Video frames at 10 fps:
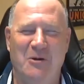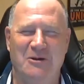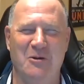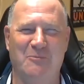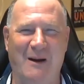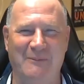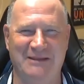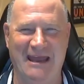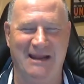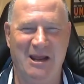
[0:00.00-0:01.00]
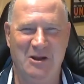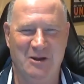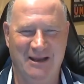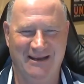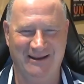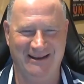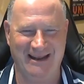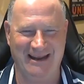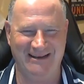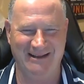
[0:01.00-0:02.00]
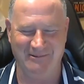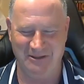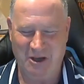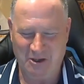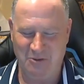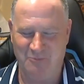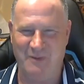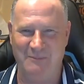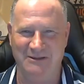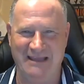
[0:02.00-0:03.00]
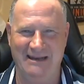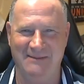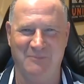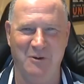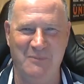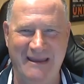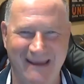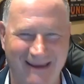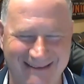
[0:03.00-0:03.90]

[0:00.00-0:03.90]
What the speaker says: you bubble-headed, you bubble-headed booby.